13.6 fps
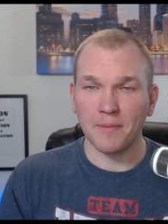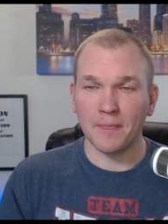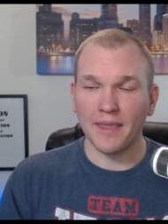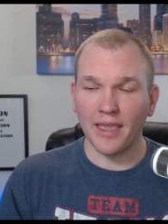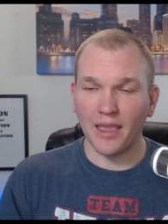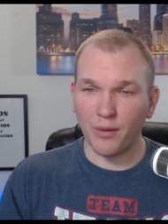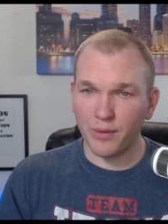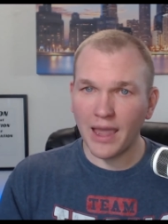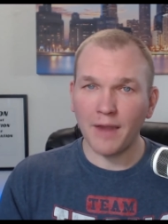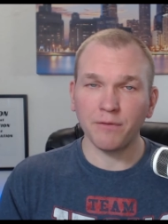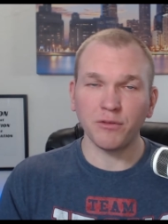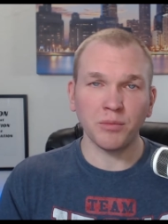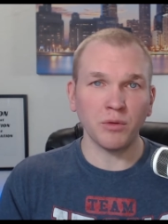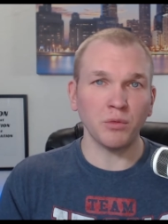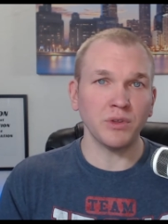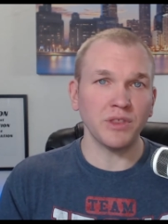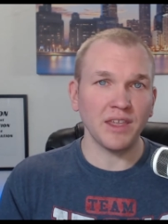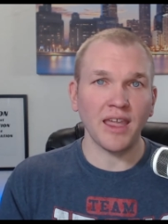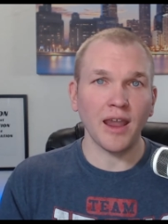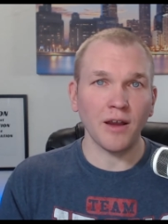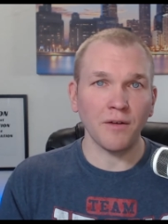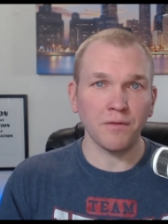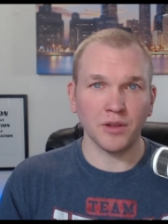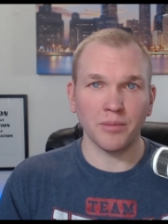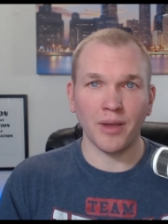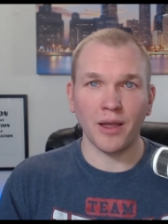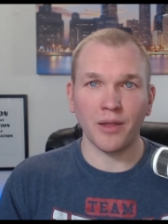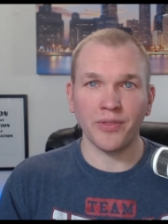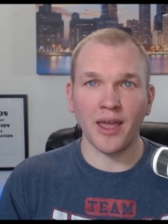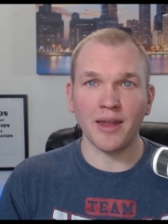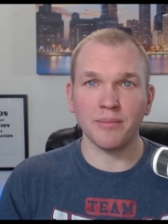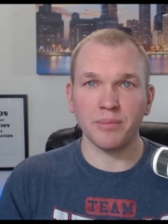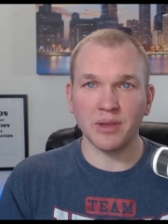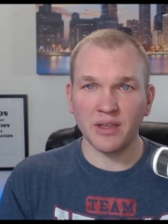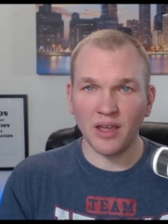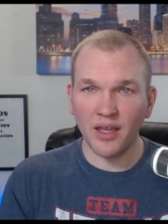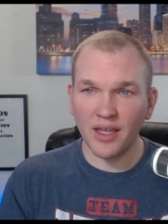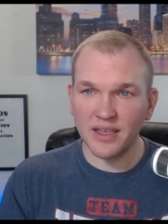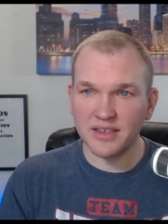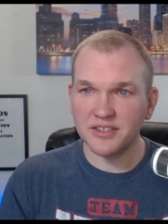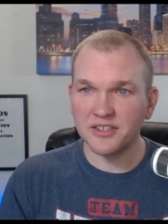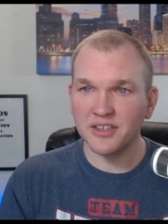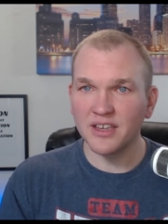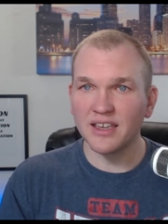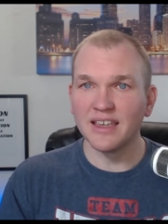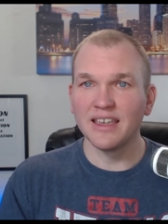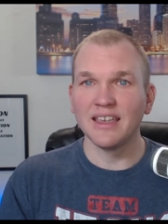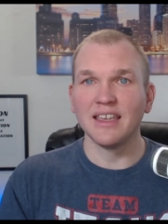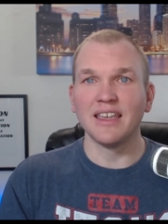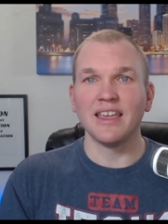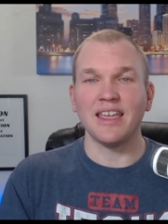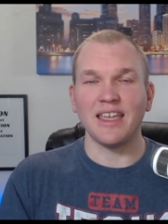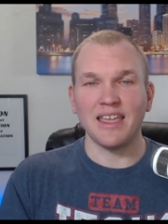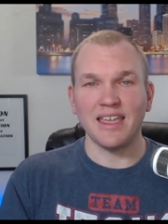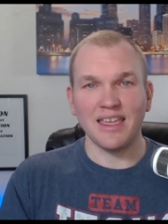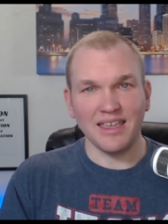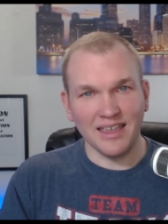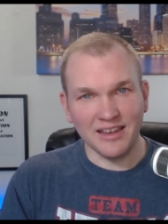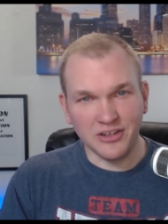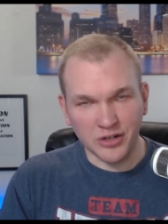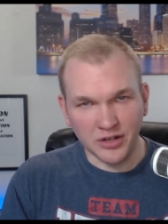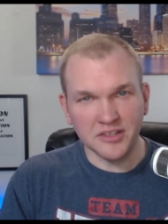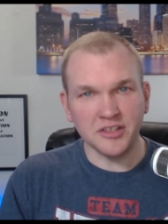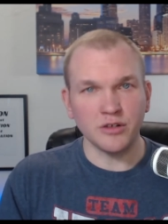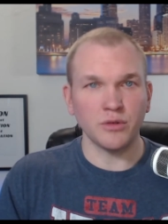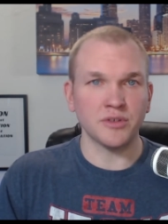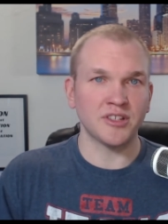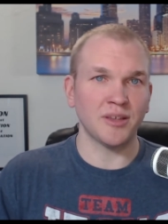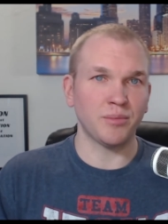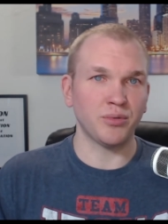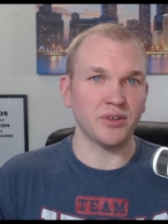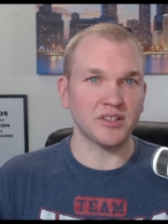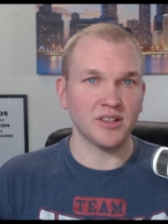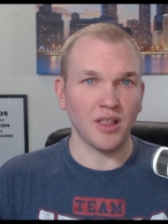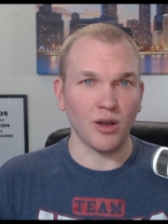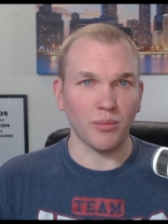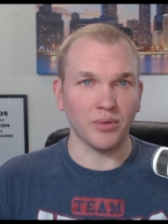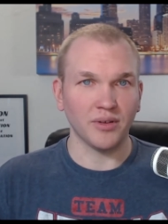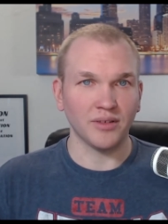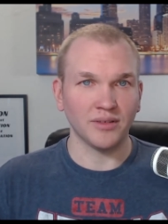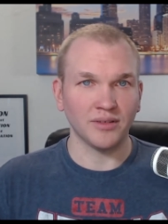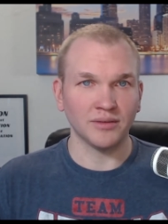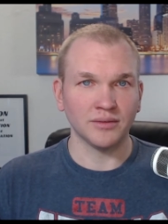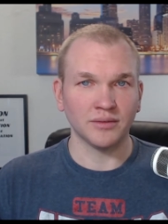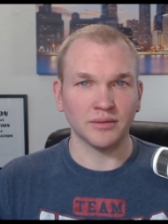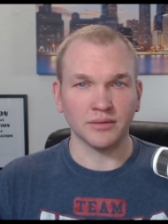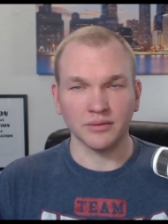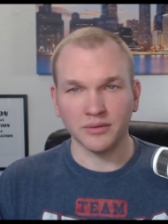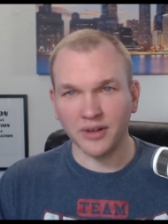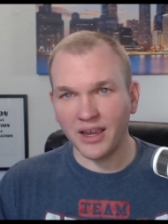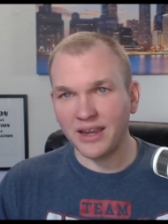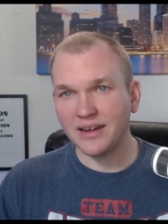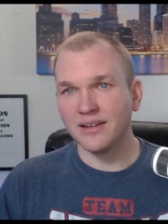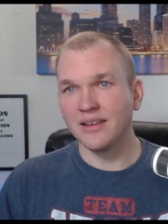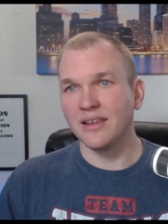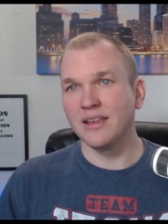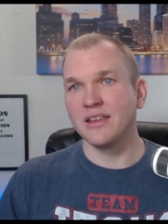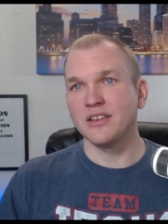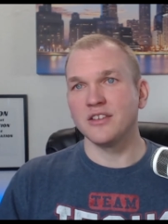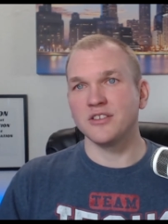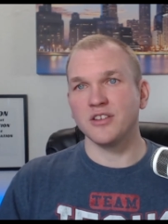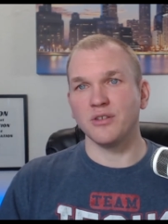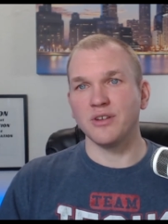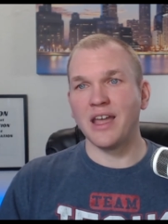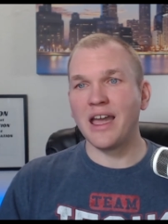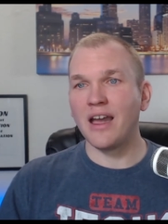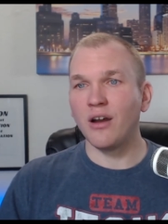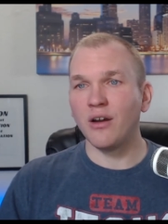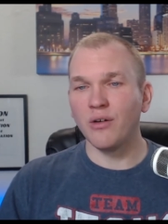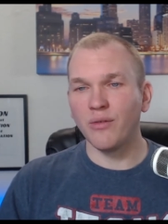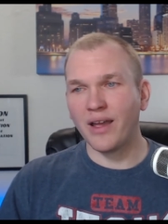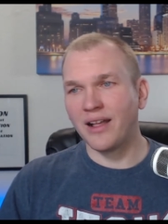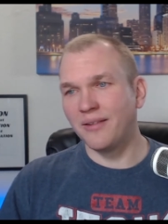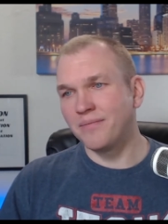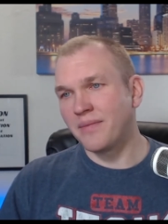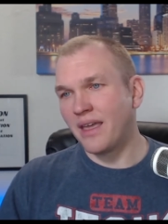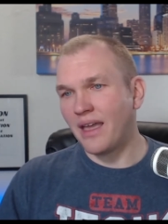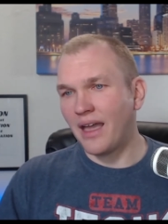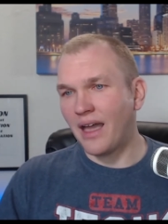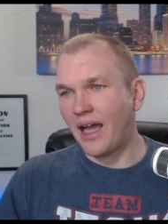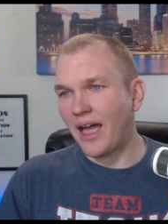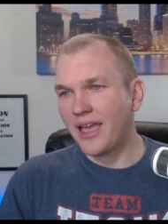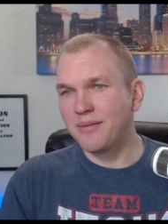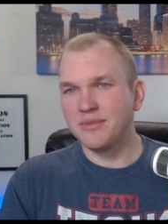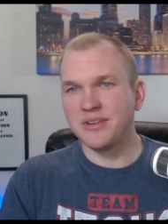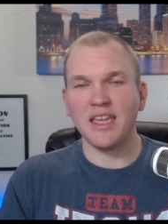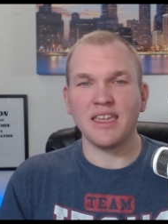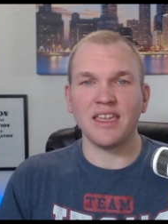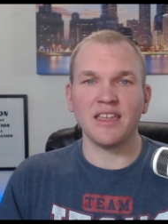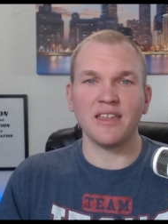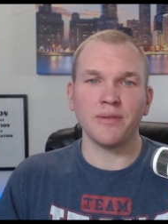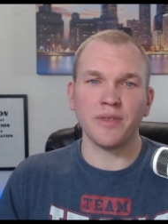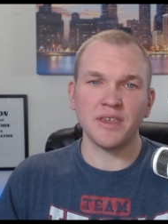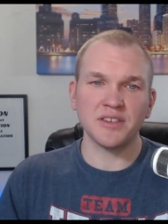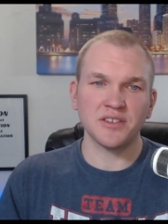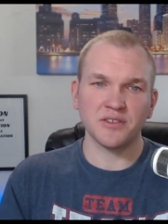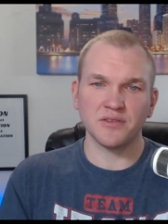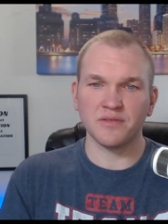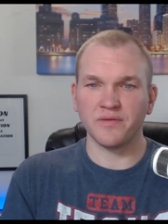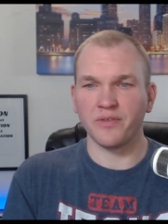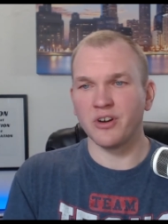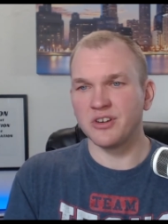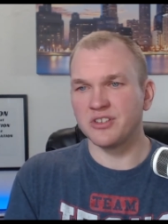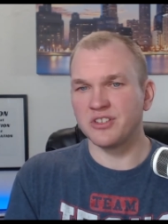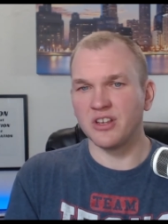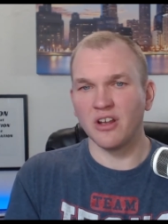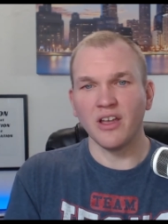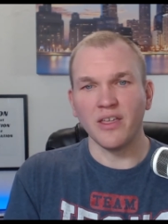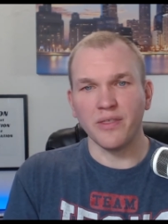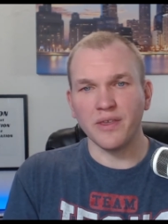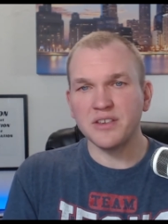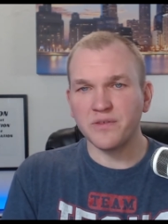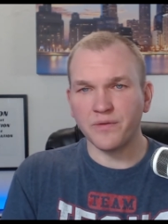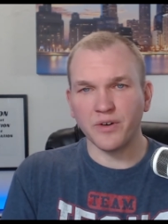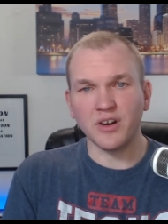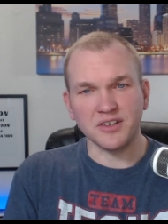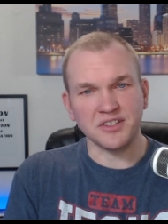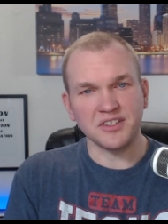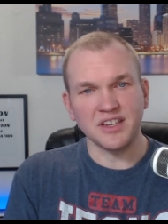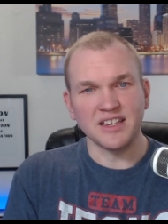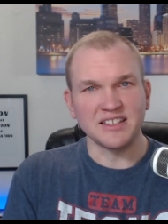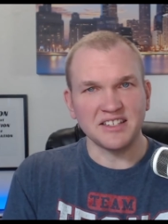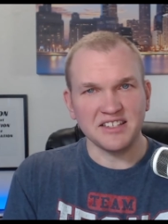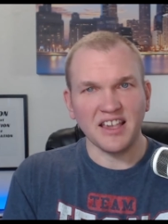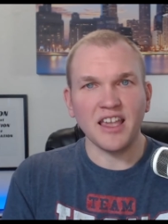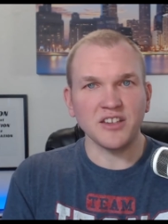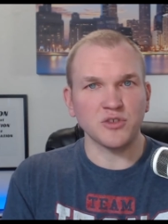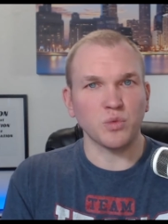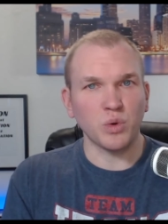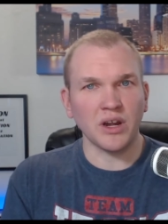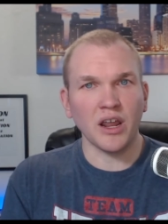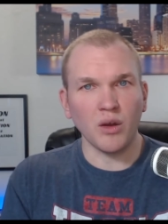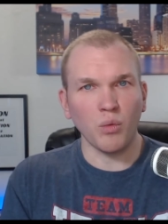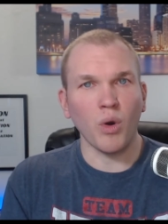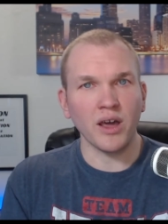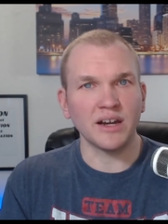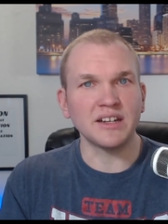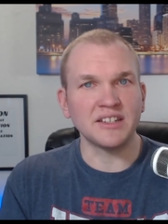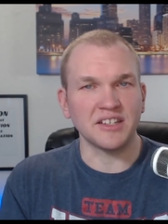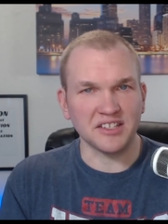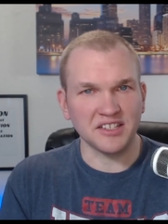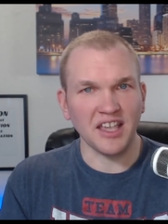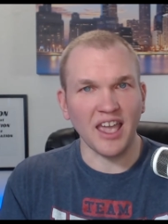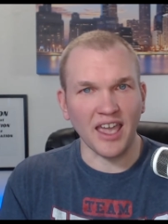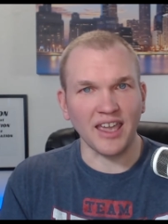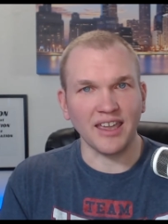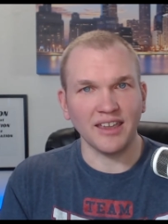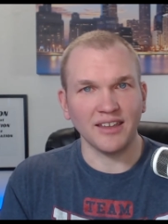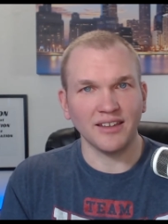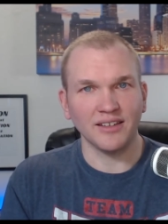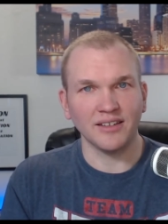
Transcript: And we have to be really careful about that, because it turns into a slippery slope, right? So now, well, I'm taking this verse, this verse says what I want it to say.